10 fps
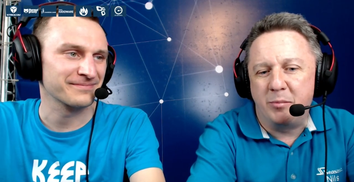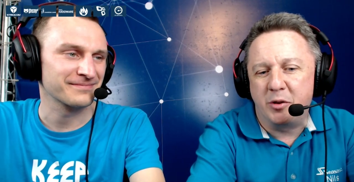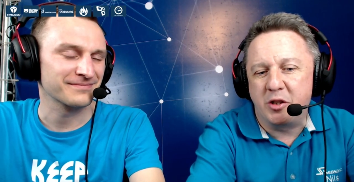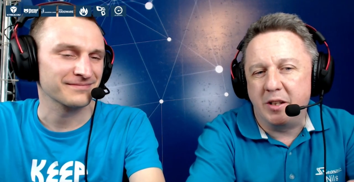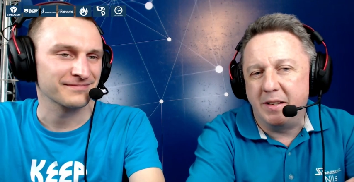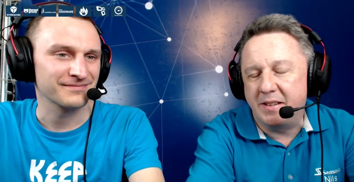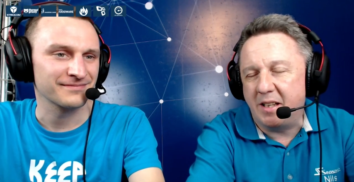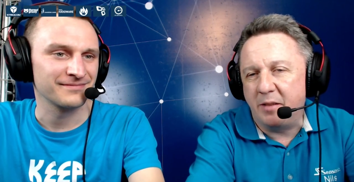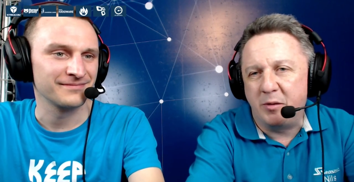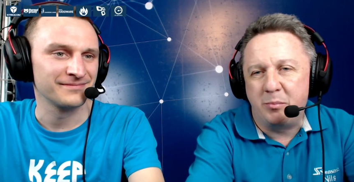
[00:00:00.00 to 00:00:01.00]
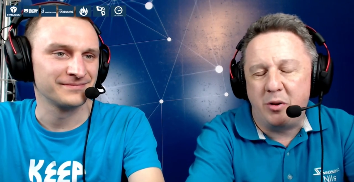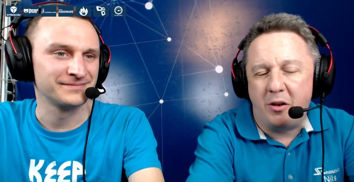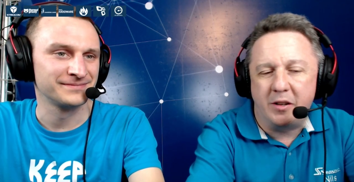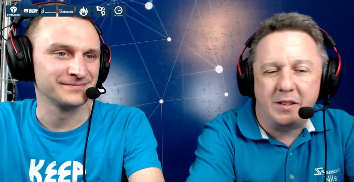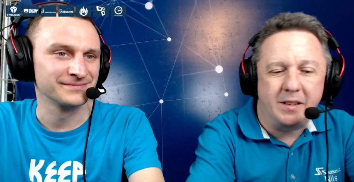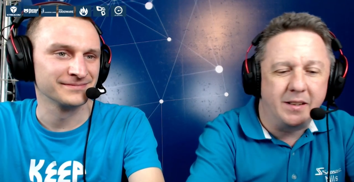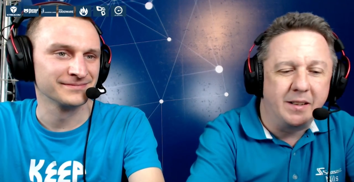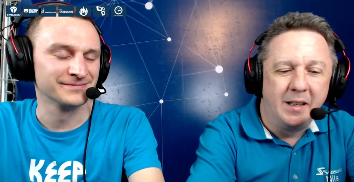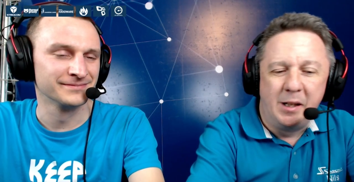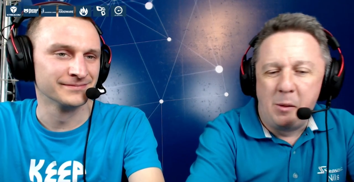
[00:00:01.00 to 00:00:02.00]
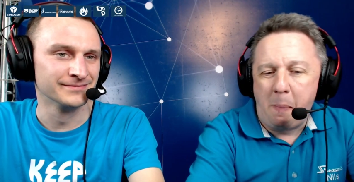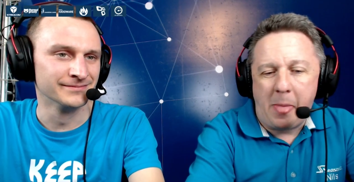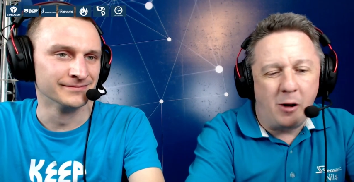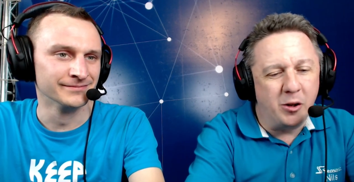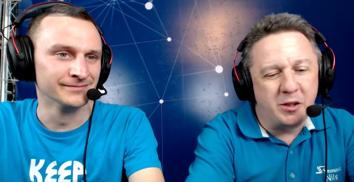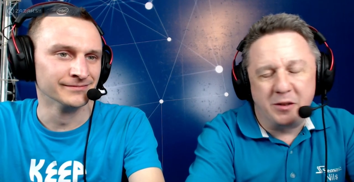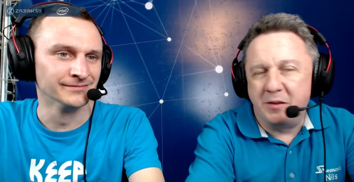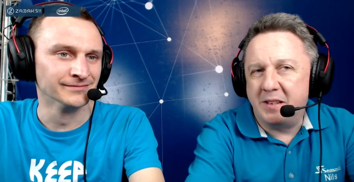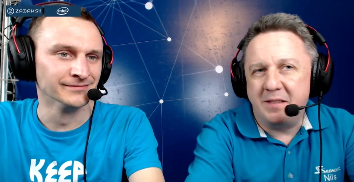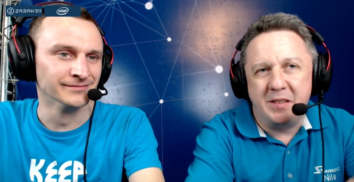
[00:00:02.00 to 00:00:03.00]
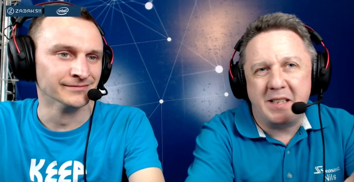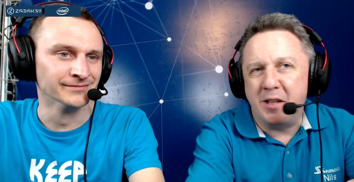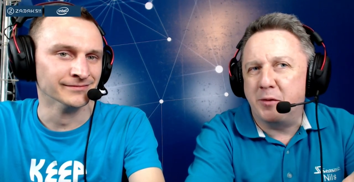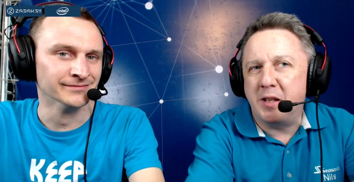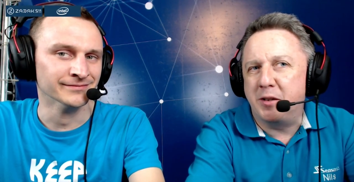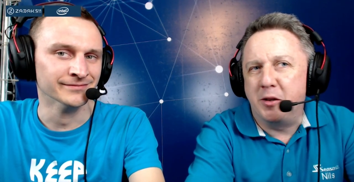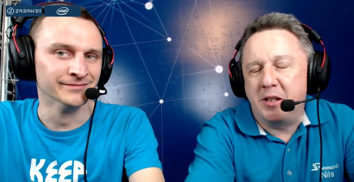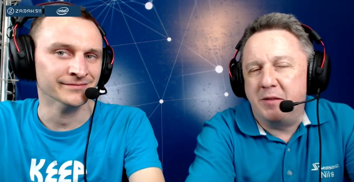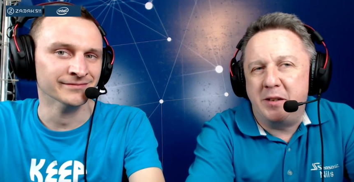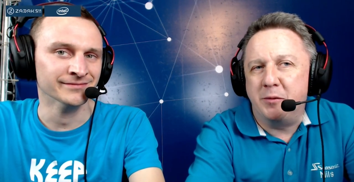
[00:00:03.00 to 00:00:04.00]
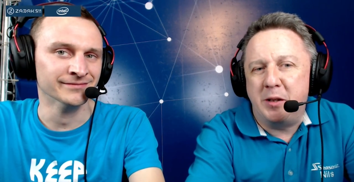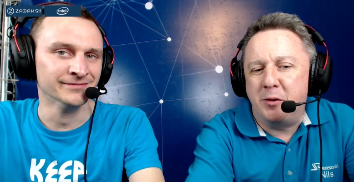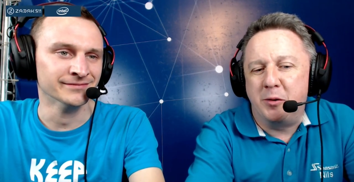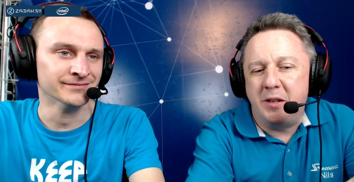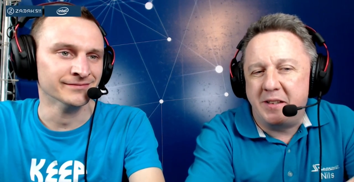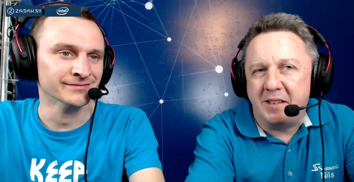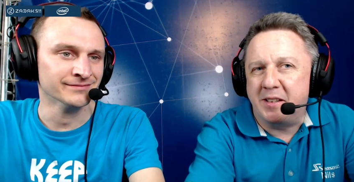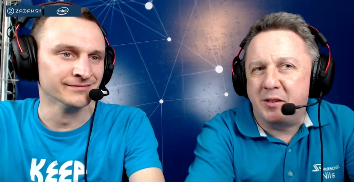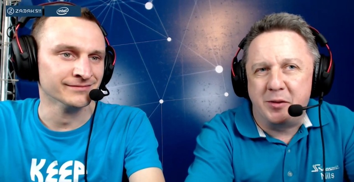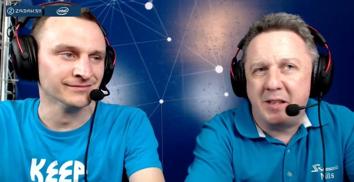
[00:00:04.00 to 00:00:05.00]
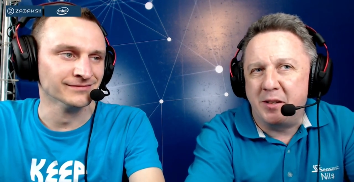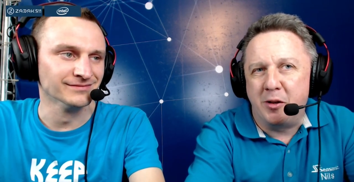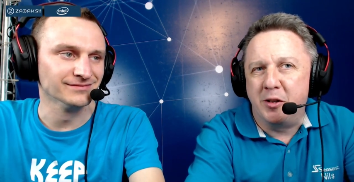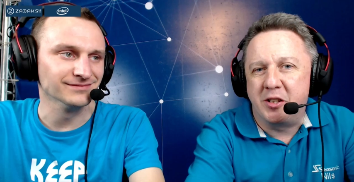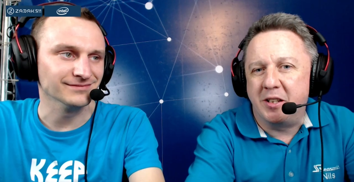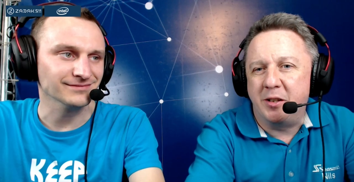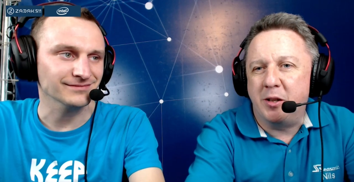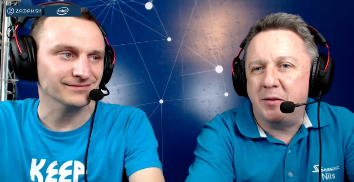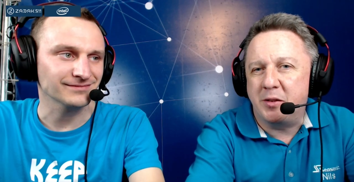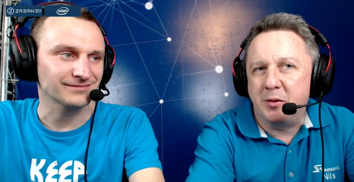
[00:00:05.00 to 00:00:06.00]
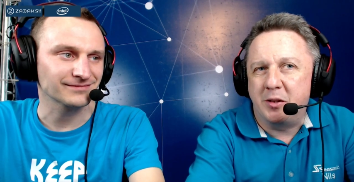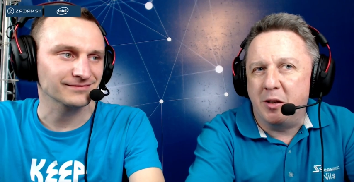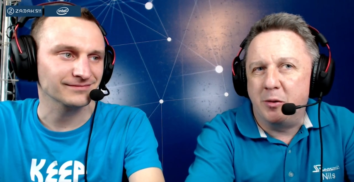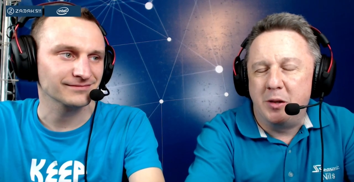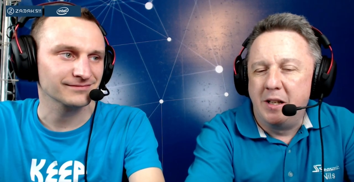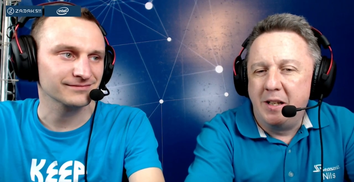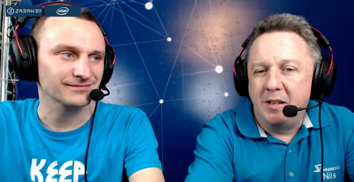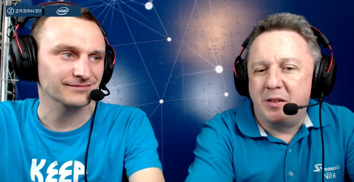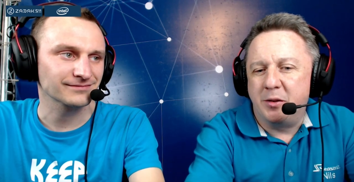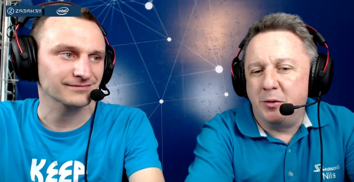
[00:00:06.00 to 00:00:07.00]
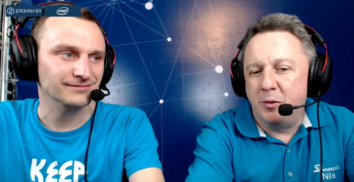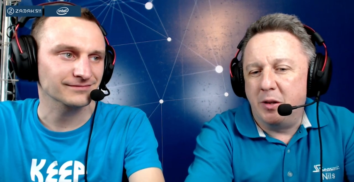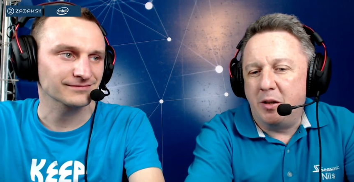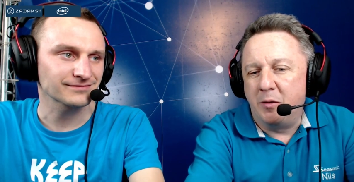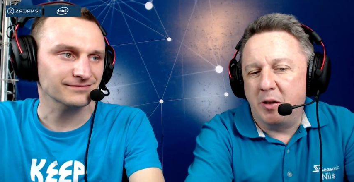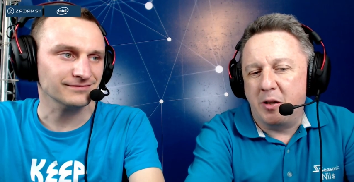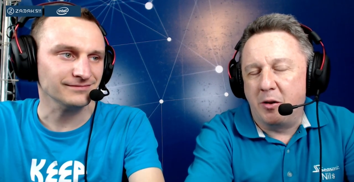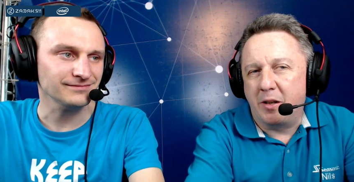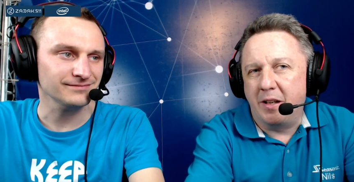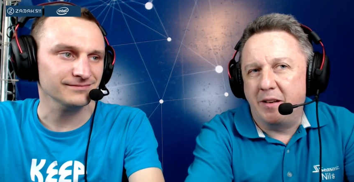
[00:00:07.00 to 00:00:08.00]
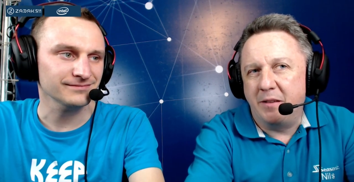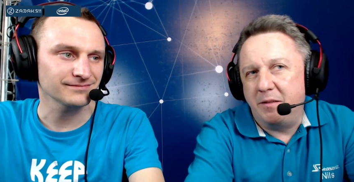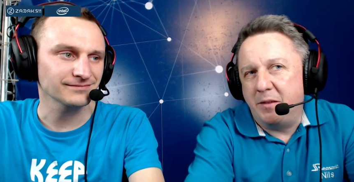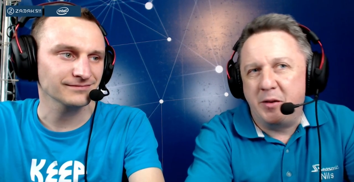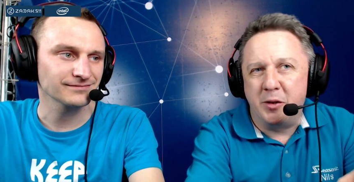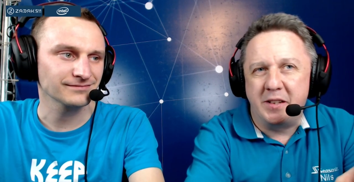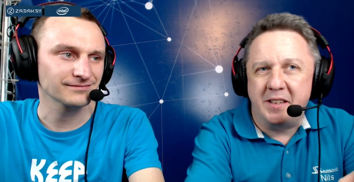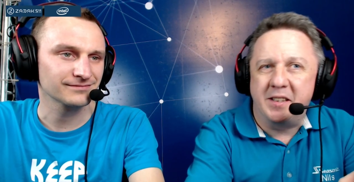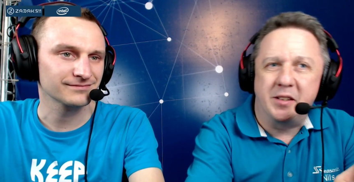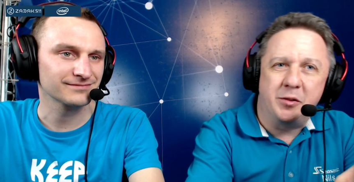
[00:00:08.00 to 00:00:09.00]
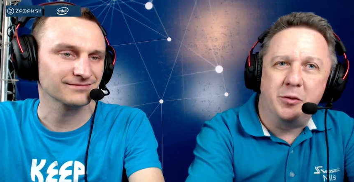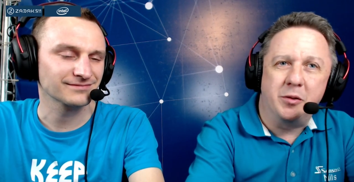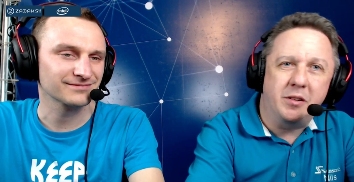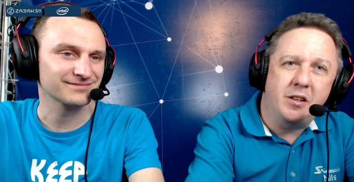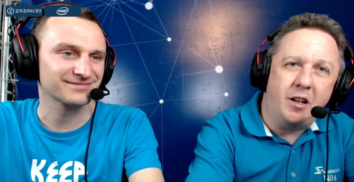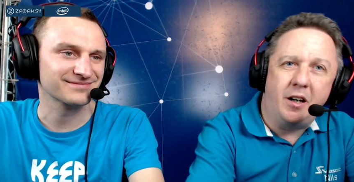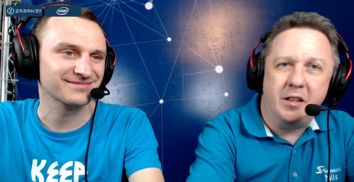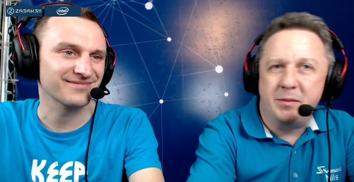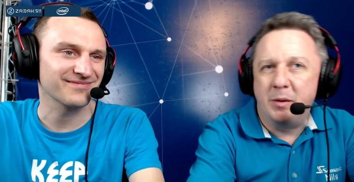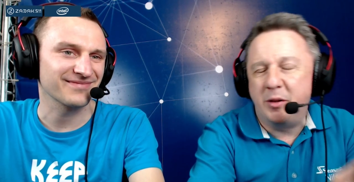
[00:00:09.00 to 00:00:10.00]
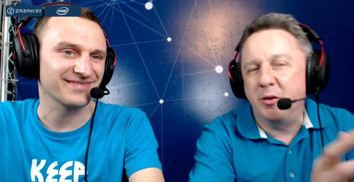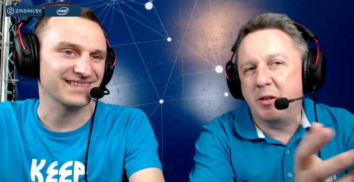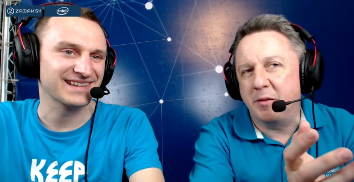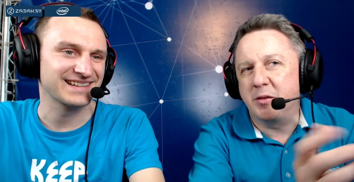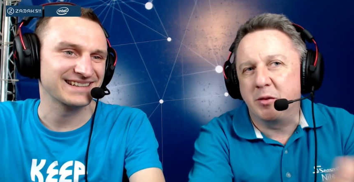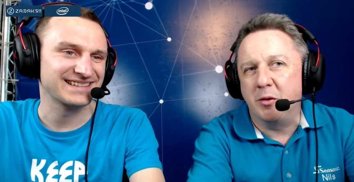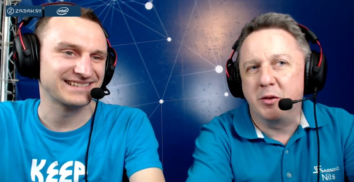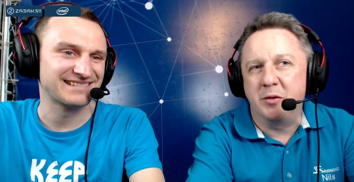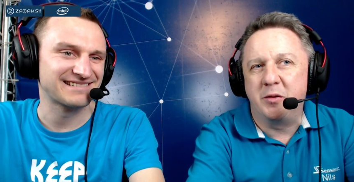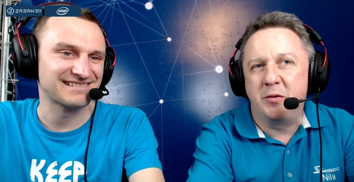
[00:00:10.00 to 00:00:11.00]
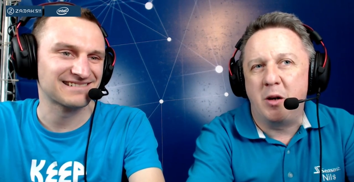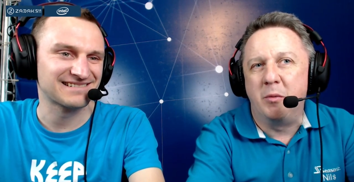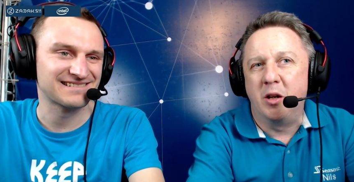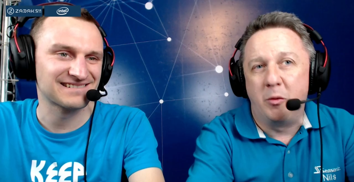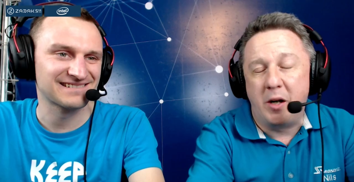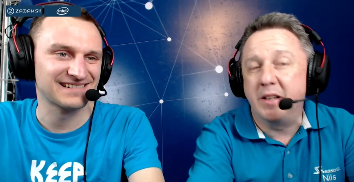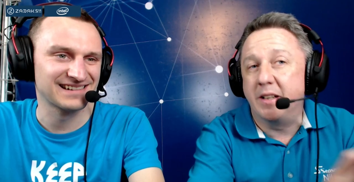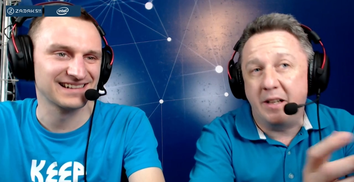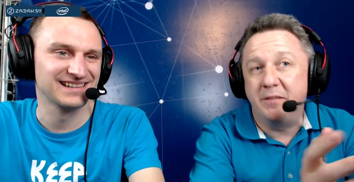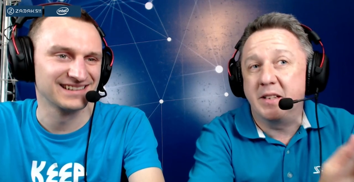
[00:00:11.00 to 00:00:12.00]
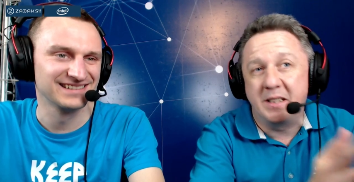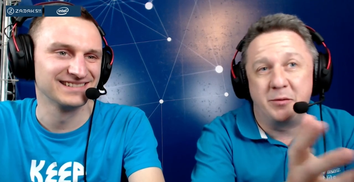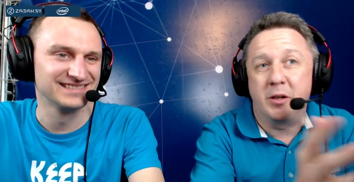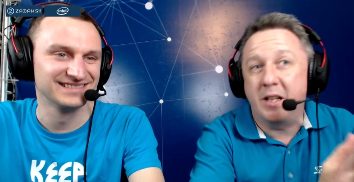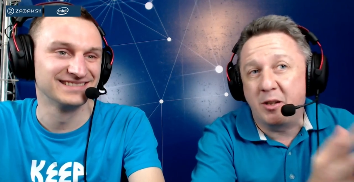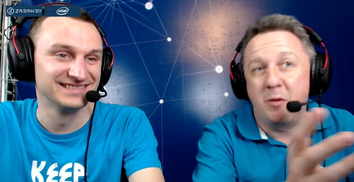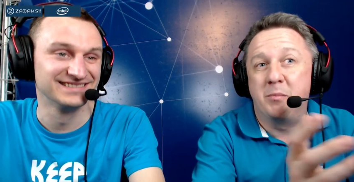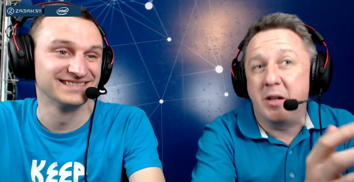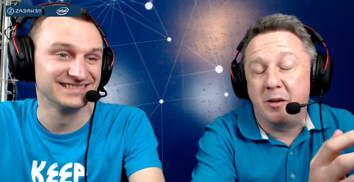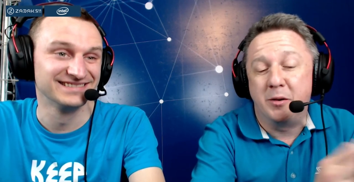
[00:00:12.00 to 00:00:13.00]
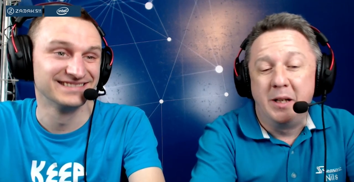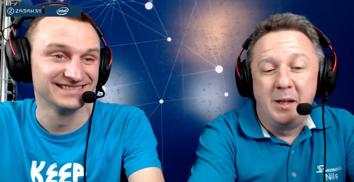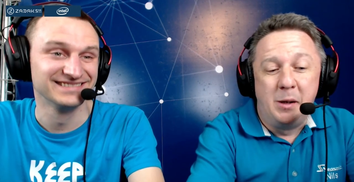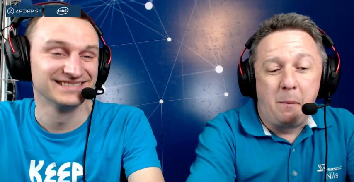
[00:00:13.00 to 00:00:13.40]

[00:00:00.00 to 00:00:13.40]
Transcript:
Speaker 1: temperature inside the pot and also this this kind of technology when you when you're addicted to technology you have to go to overclocking if you're addicted to cars maybe you have to go to for formula one and I, this is what i compare